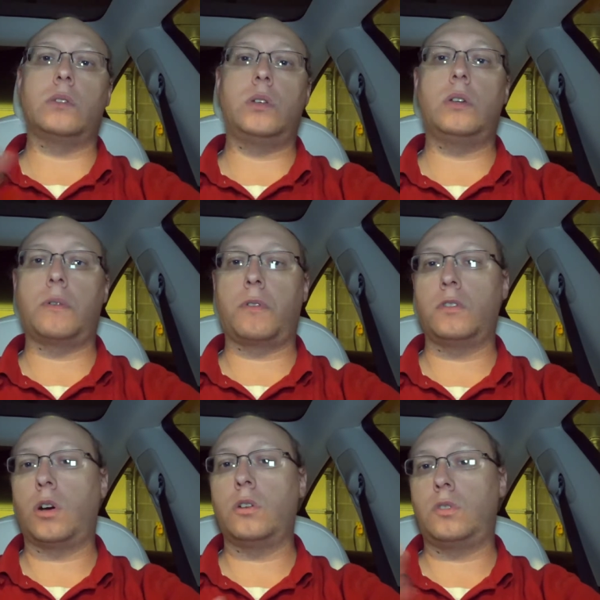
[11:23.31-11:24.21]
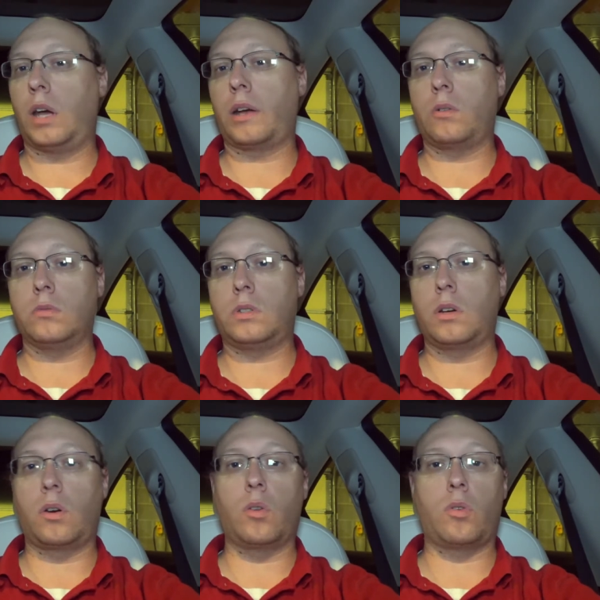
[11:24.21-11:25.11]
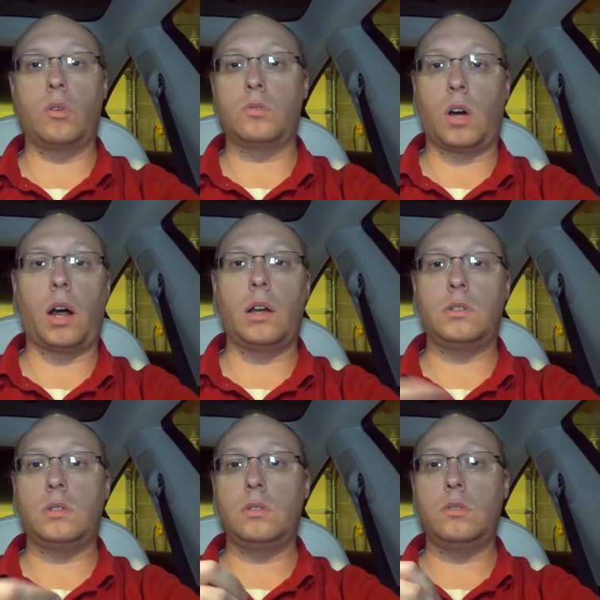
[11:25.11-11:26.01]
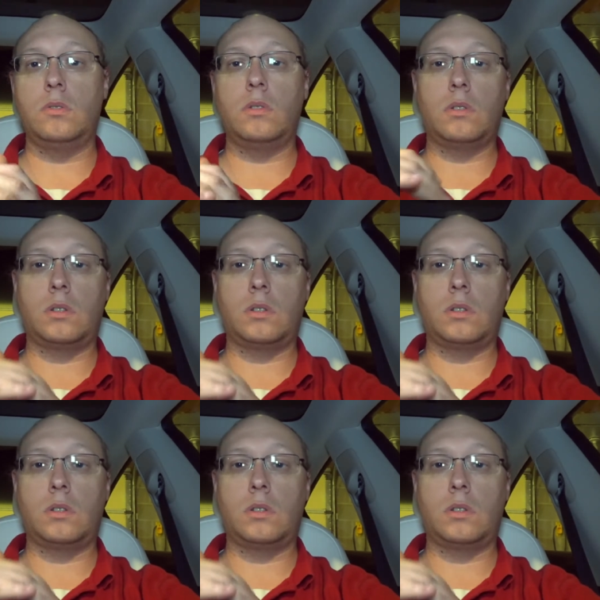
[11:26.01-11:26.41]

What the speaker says: 2 different charge cycles to go through and try to